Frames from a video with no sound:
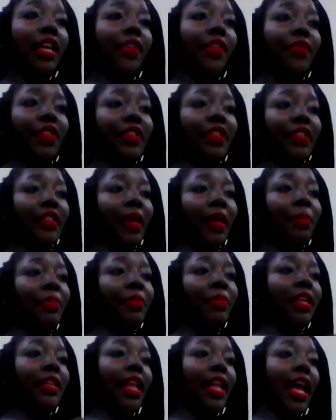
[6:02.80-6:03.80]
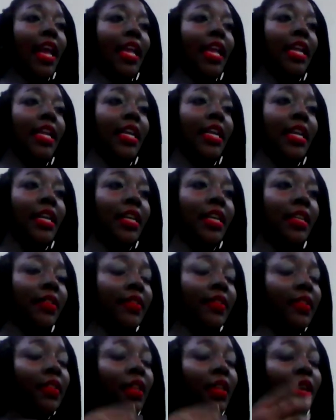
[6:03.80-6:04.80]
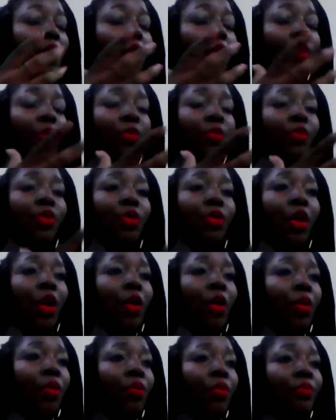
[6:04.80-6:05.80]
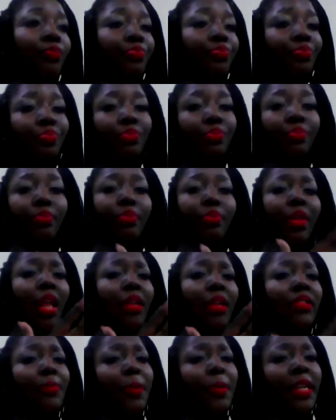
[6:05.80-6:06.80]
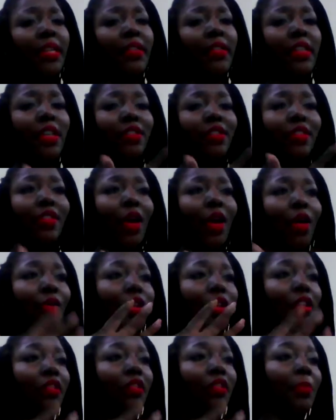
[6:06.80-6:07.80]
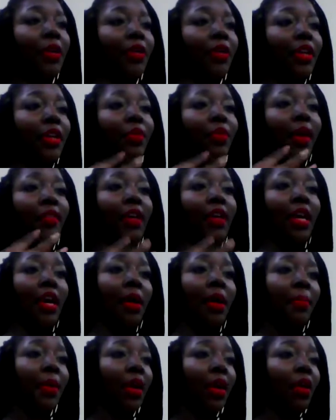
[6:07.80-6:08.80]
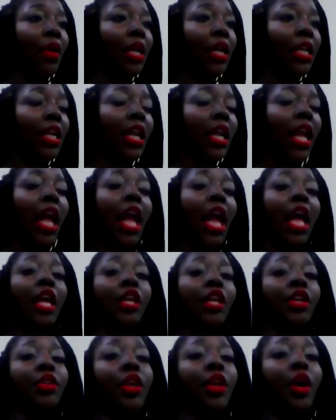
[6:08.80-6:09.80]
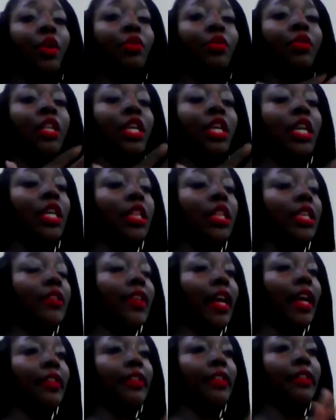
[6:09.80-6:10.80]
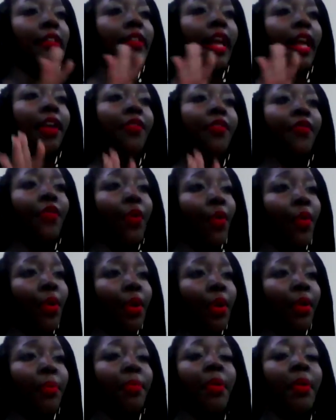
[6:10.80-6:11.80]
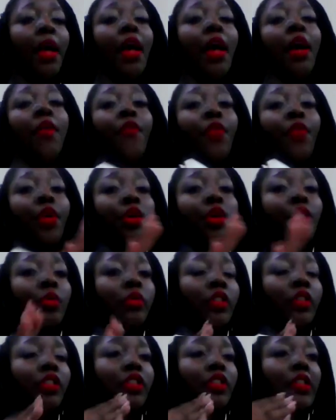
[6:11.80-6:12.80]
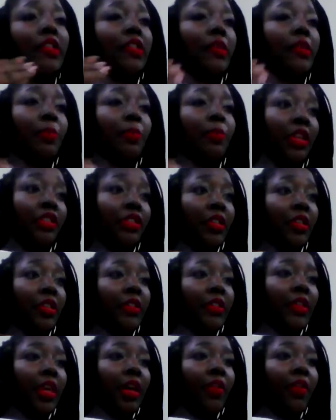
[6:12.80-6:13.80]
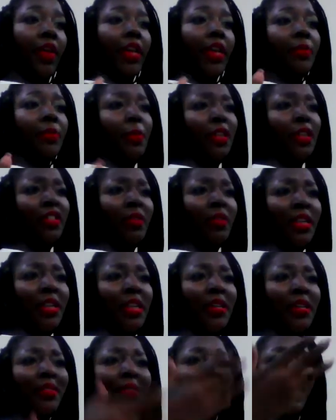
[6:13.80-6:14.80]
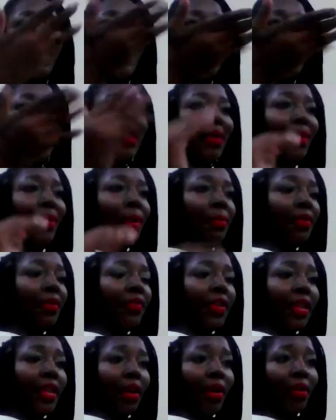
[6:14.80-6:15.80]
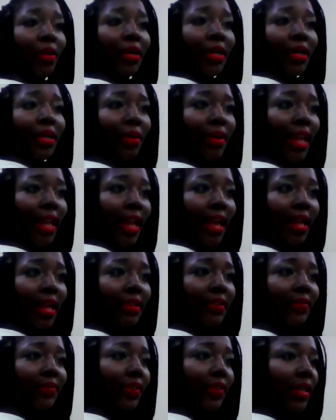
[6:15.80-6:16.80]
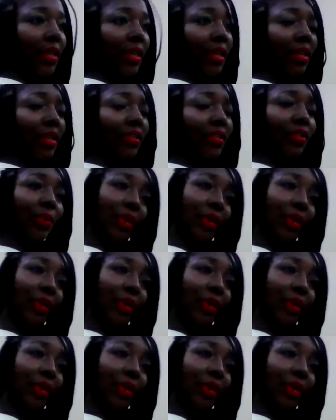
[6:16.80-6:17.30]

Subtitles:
if it's something that is, you know, speaking to your soul, your spirit, you have to comment on it. Look at this as a safe forum for you to just express yourself, especially because on Instagram, the video only gonna last for